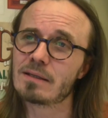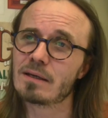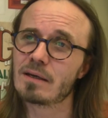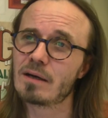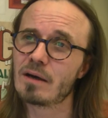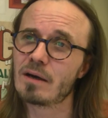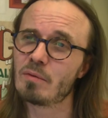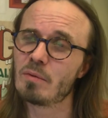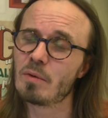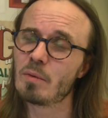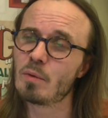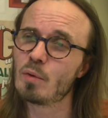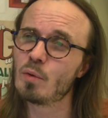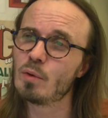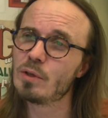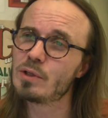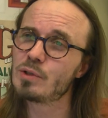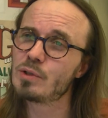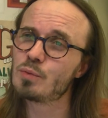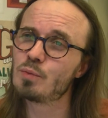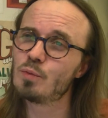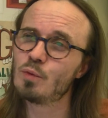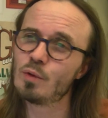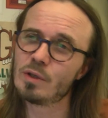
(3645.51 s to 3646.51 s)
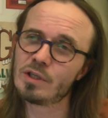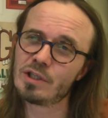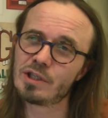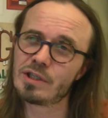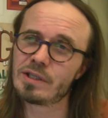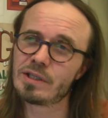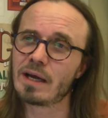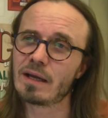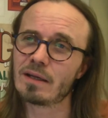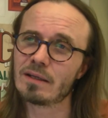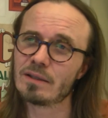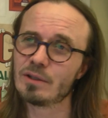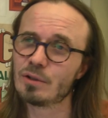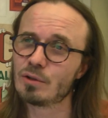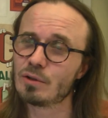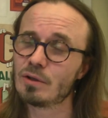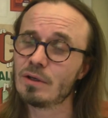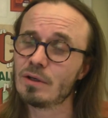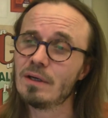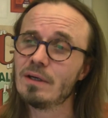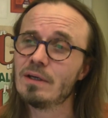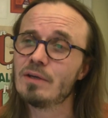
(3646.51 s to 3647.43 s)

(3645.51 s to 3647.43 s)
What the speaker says: I can't remember which channel you're.